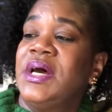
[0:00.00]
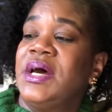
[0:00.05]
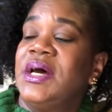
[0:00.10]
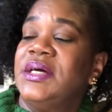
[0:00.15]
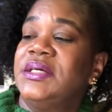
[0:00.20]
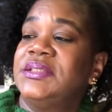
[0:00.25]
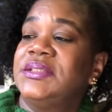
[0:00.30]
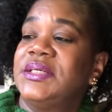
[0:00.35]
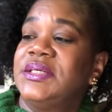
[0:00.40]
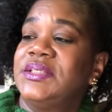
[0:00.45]

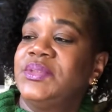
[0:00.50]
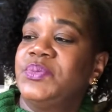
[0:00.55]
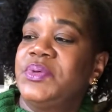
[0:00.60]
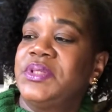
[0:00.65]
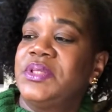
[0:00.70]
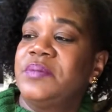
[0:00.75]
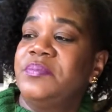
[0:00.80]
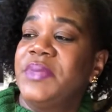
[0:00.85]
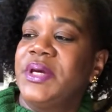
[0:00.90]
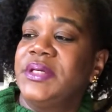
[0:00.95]
It says with
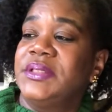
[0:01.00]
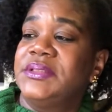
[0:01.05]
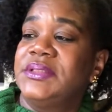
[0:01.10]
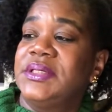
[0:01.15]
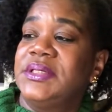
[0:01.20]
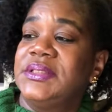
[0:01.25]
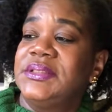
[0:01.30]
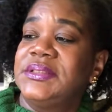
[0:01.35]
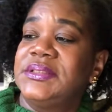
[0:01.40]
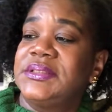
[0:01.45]
the
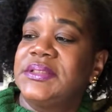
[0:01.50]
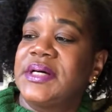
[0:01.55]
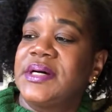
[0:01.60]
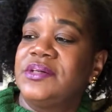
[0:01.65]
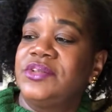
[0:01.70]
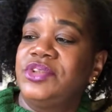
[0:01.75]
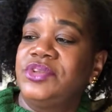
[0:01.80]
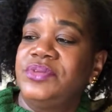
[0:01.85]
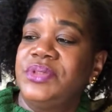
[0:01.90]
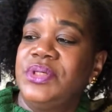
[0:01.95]
Mexican style
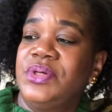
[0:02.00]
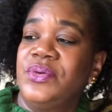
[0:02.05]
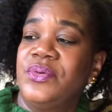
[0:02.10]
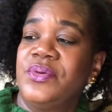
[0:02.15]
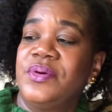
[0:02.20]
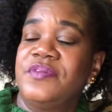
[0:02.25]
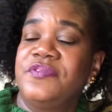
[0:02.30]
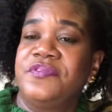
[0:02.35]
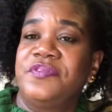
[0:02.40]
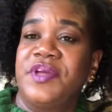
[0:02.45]
street
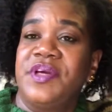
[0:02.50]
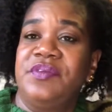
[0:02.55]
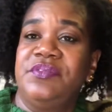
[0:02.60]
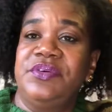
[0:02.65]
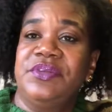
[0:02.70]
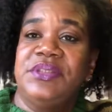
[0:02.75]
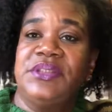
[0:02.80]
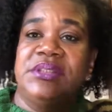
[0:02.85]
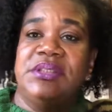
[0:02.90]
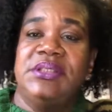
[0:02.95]
corn
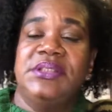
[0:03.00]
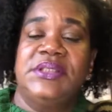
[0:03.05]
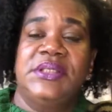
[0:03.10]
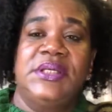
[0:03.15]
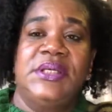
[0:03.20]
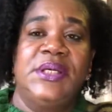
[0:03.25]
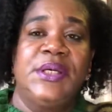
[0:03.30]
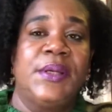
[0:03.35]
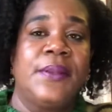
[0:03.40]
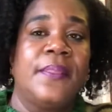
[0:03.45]
flavored
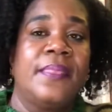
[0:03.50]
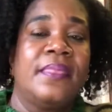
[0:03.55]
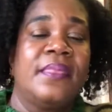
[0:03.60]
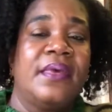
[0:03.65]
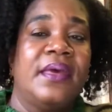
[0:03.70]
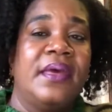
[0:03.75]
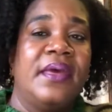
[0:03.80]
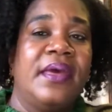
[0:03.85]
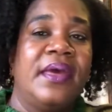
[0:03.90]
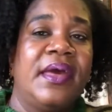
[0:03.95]
seasoning,
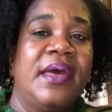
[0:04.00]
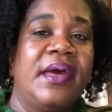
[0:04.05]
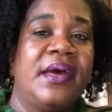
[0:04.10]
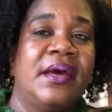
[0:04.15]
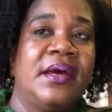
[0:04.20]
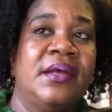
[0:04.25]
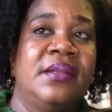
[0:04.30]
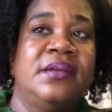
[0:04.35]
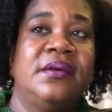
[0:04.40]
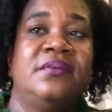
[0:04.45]

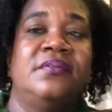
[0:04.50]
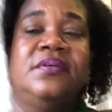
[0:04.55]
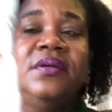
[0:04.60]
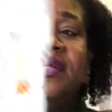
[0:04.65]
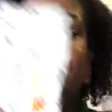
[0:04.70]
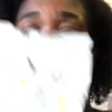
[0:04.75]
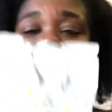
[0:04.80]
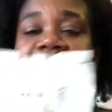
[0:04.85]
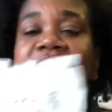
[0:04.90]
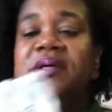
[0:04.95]
and they're
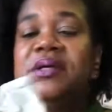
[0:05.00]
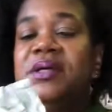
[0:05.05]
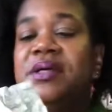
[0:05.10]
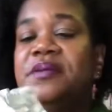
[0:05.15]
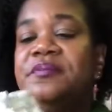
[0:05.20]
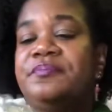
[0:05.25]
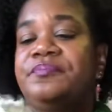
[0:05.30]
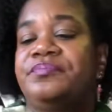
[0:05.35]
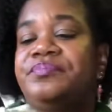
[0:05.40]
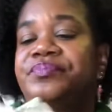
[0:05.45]
really good.
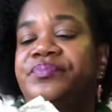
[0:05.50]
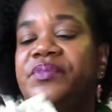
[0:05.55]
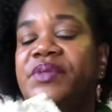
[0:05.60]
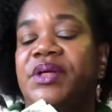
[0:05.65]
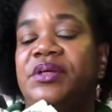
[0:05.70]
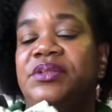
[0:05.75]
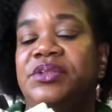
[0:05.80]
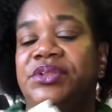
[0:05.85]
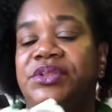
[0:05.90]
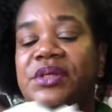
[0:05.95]

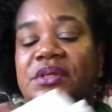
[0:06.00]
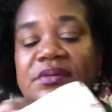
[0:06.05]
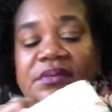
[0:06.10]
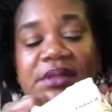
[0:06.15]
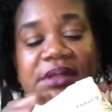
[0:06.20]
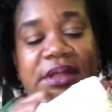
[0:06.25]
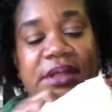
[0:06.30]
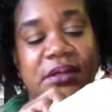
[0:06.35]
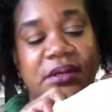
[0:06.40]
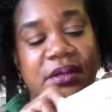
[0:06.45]
I'll show you what
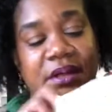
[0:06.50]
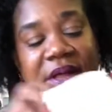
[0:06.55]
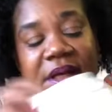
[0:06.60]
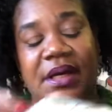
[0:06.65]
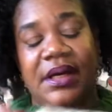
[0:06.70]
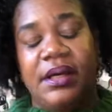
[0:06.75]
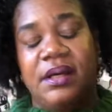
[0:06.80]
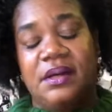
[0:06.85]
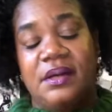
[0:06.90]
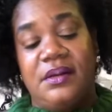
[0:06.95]
they look like.